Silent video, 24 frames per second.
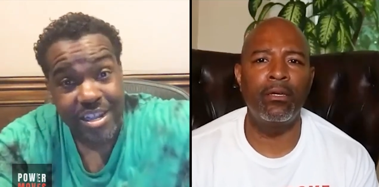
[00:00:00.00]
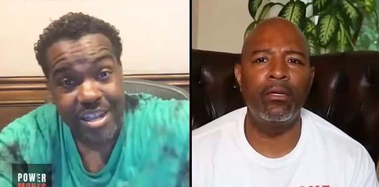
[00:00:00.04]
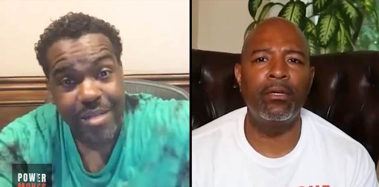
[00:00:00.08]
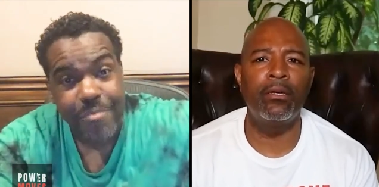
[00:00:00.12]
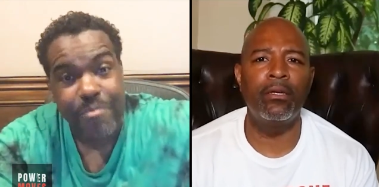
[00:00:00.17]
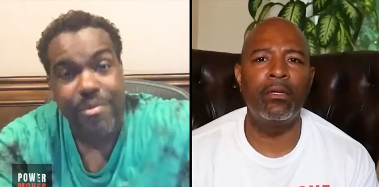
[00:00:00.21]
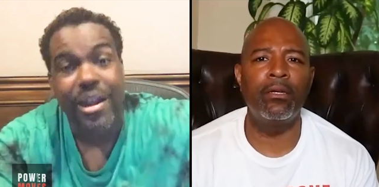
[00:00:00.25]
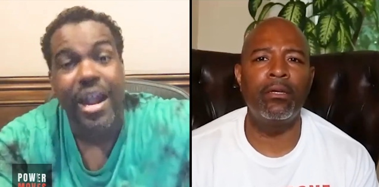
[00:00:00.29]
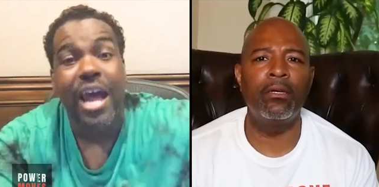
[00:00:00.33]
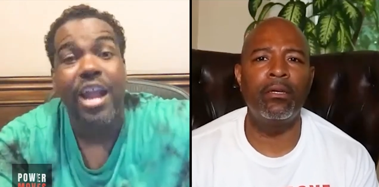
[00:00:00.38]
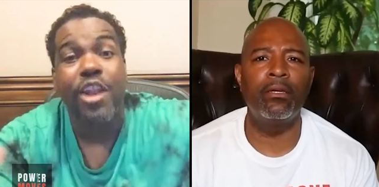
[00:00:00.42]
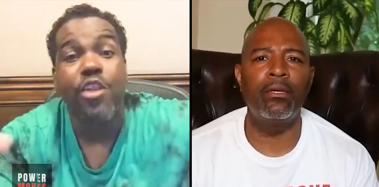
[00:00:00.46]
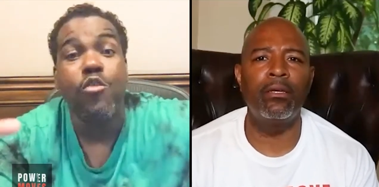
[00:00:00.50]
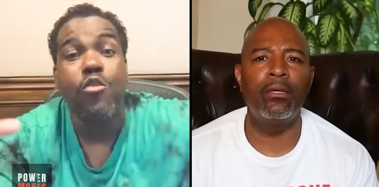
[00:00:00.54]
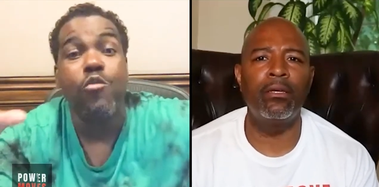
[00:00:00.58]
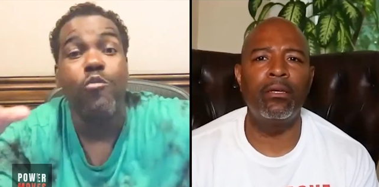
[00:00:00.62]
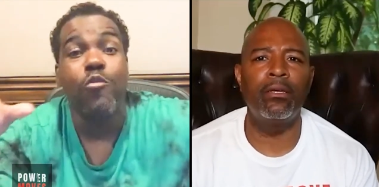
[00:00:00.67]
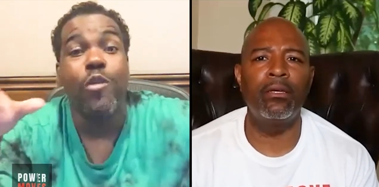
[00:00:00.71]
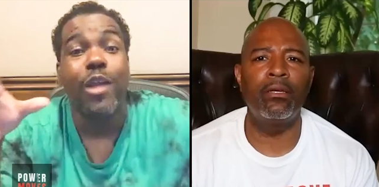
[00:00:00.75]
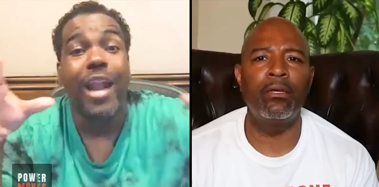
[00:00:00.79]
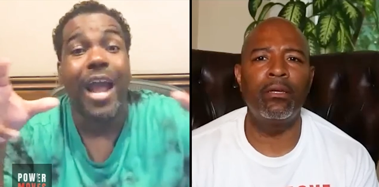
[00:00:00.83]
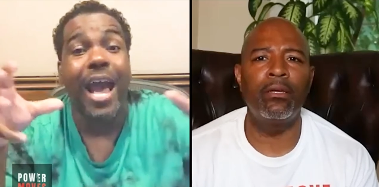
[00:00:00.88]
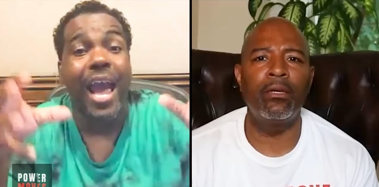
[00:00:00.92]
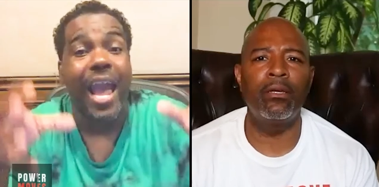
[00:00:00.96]
Speaker 1: but I knew
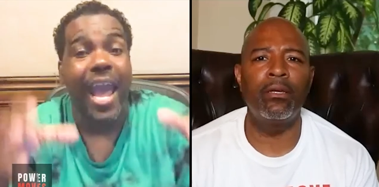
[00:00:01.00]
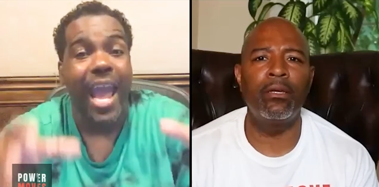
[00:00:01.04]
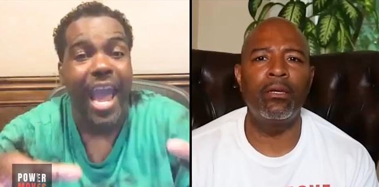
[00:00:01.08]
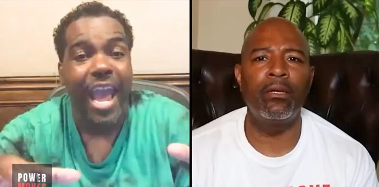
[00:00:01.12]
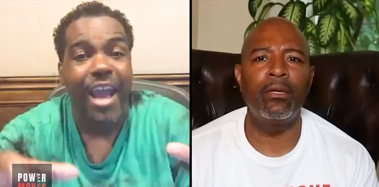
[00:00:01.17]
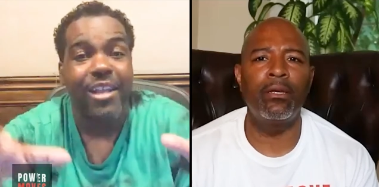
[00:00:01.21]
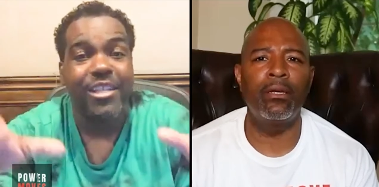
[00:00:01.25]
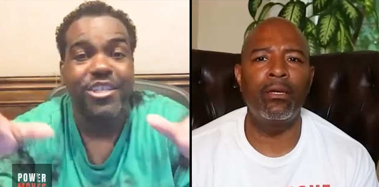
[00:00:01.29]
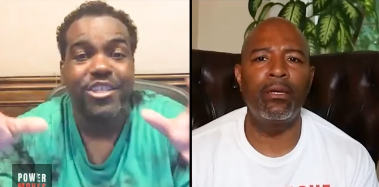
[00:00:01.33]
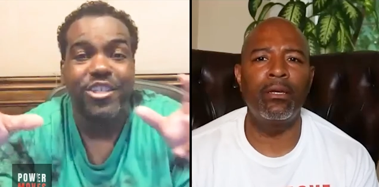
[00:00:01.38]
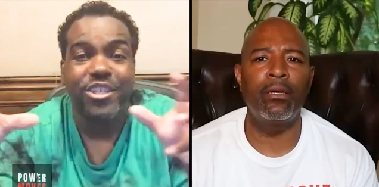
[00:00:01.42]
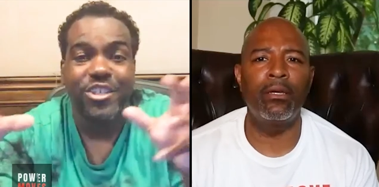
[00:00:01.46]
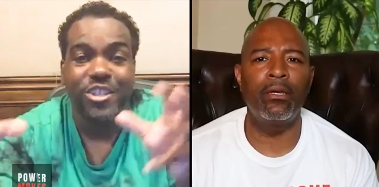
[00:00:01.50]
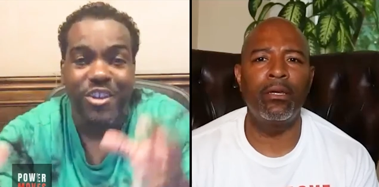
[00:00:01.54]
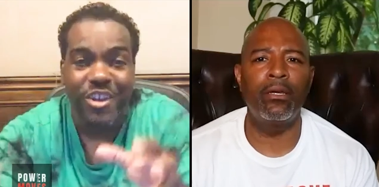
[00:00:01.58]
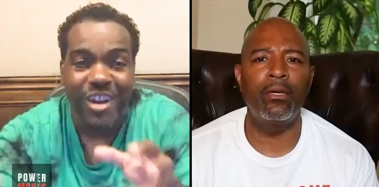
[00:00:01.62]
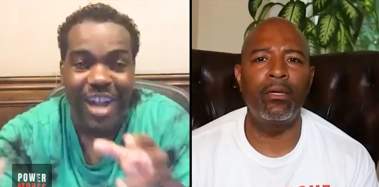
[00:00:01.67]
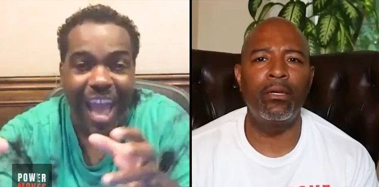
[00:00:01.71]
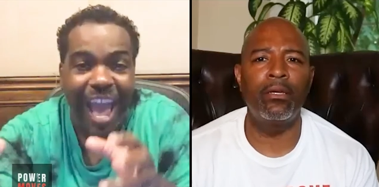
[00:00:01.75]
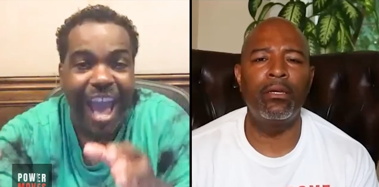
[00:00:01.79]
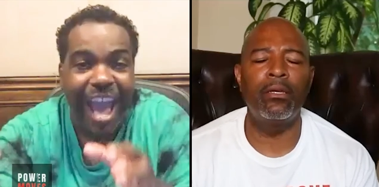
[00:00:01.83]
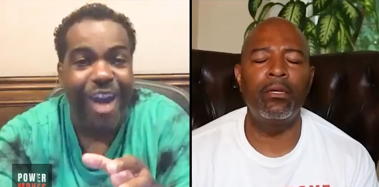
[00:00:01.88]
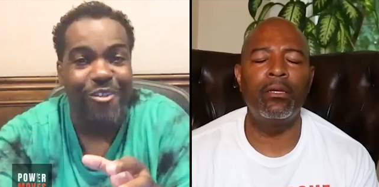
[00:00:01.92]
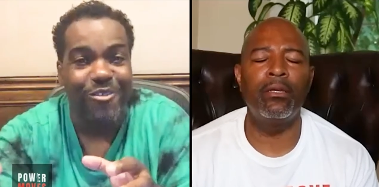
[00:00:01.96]
what I had stood
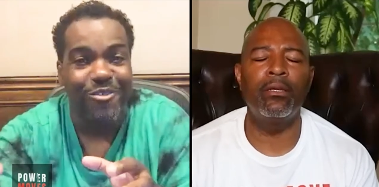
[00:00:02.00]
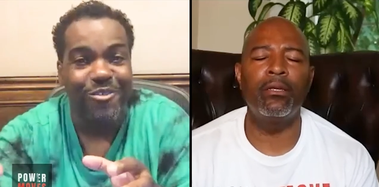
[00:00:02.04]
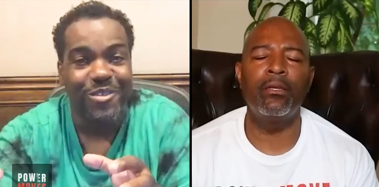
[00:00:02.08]
out.